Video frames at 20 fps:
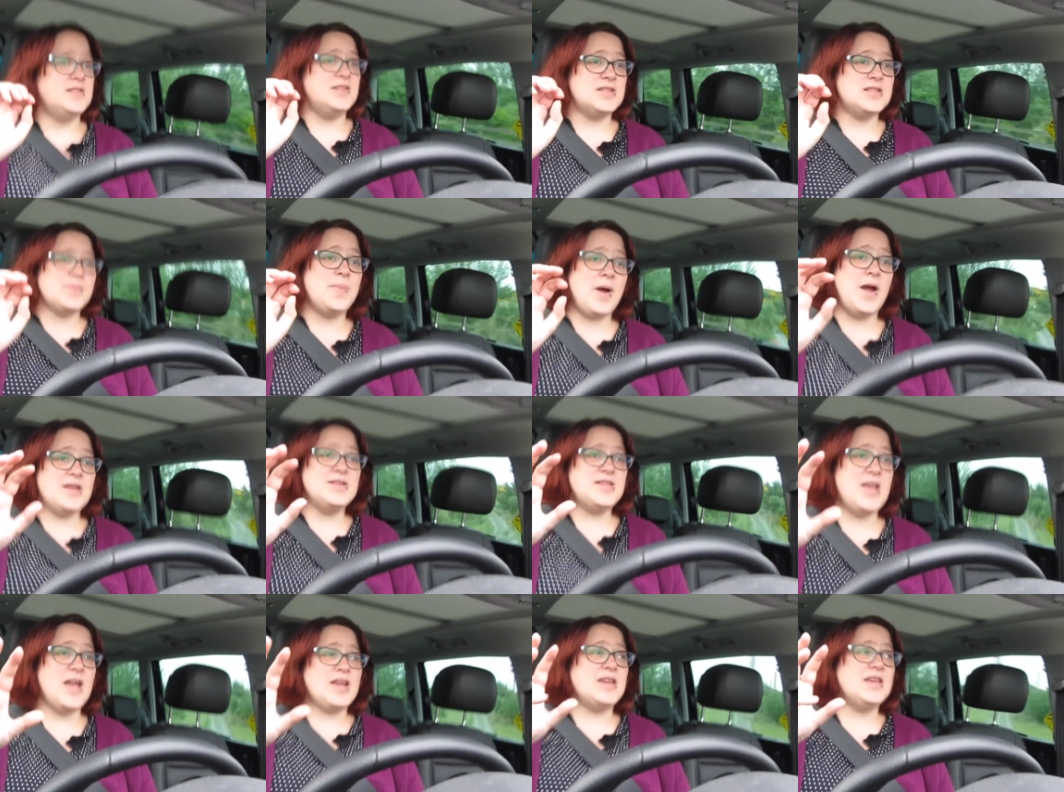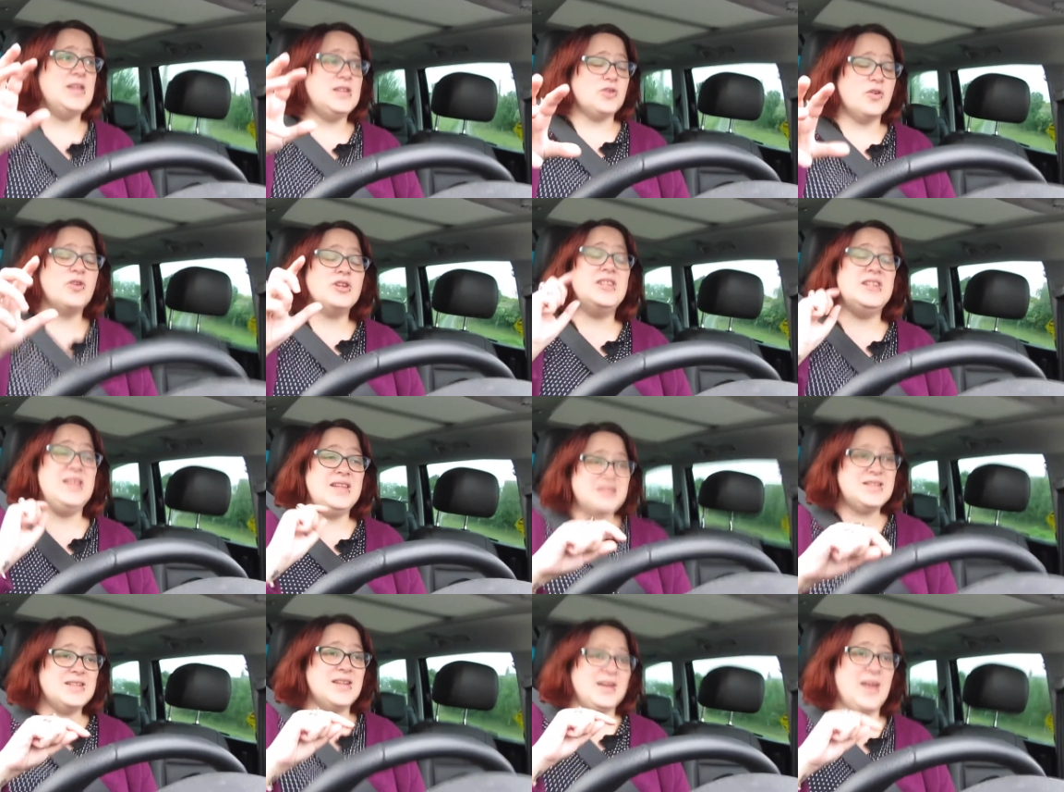The surprise egg he'd already
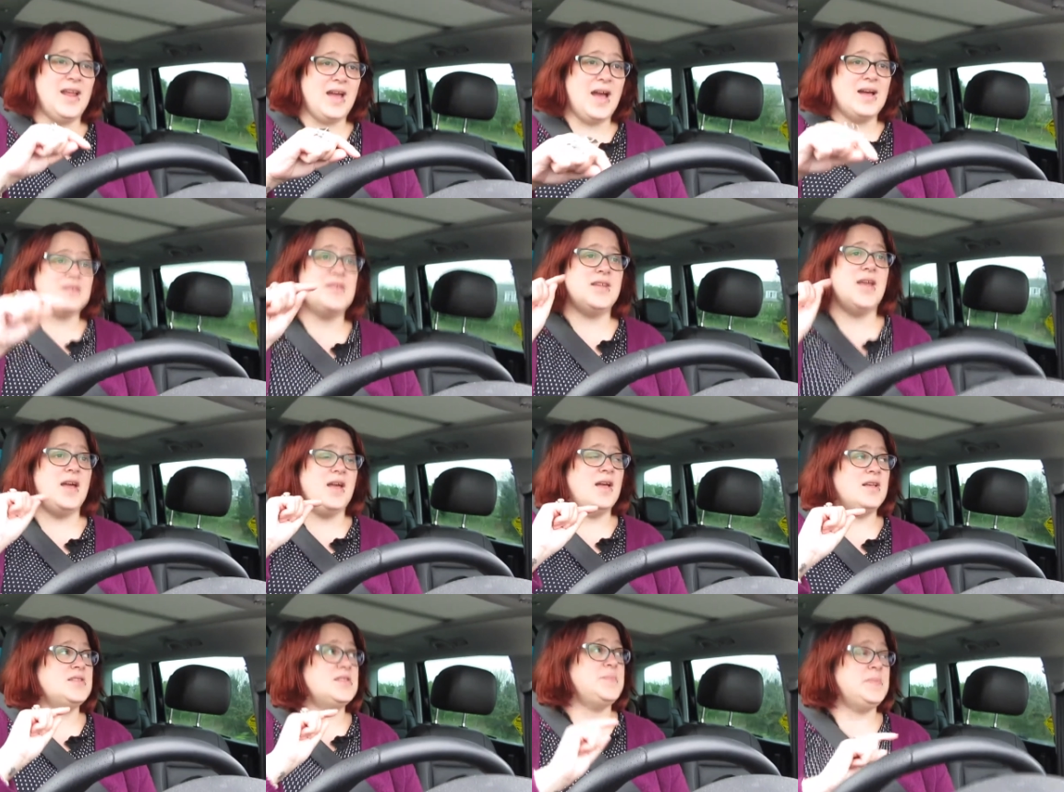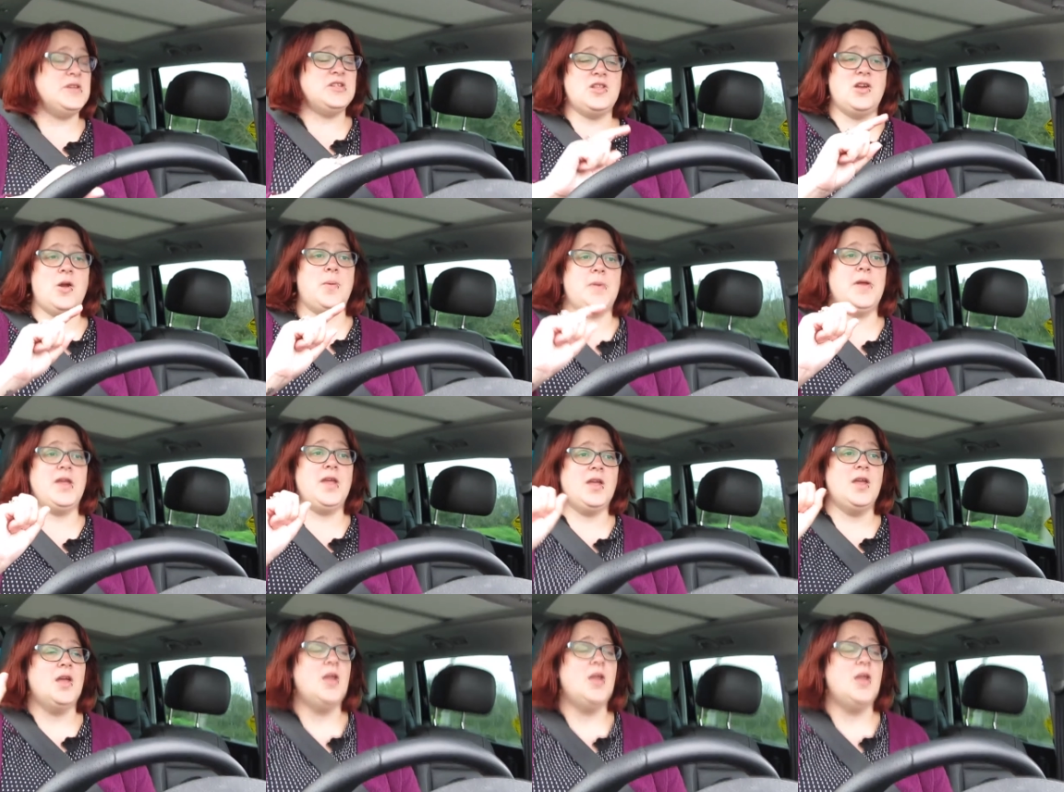eaten at speech therapy.